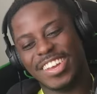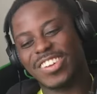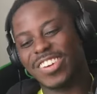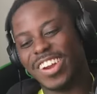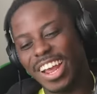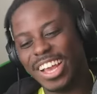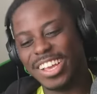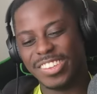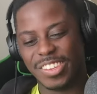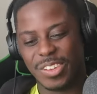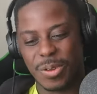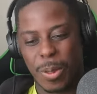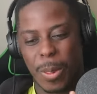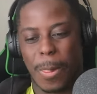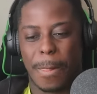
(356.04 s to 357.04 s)
the side
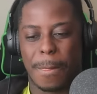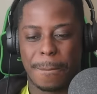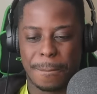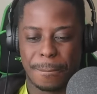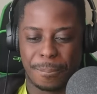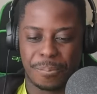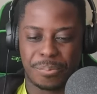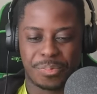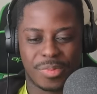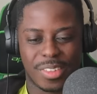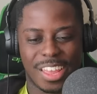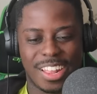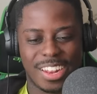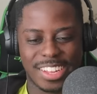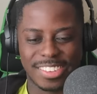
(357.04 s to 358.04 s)
that are
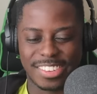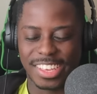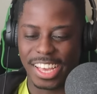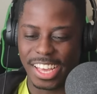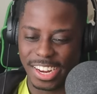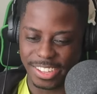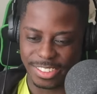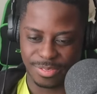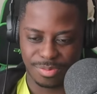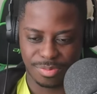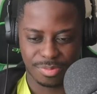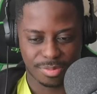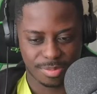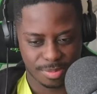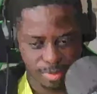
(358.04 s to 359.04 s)
taking chances, that are
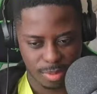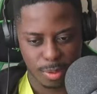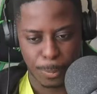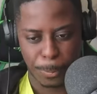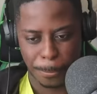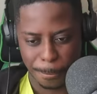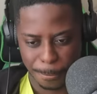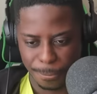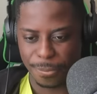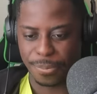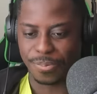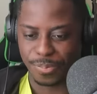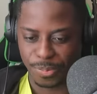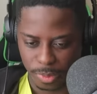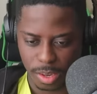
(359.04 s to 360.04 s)
taking risks in
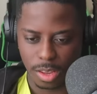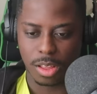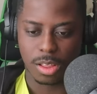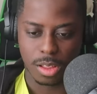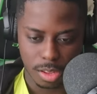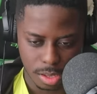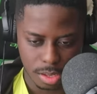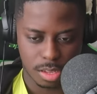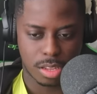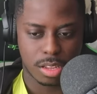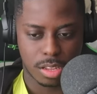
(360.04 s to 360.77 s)
that final third.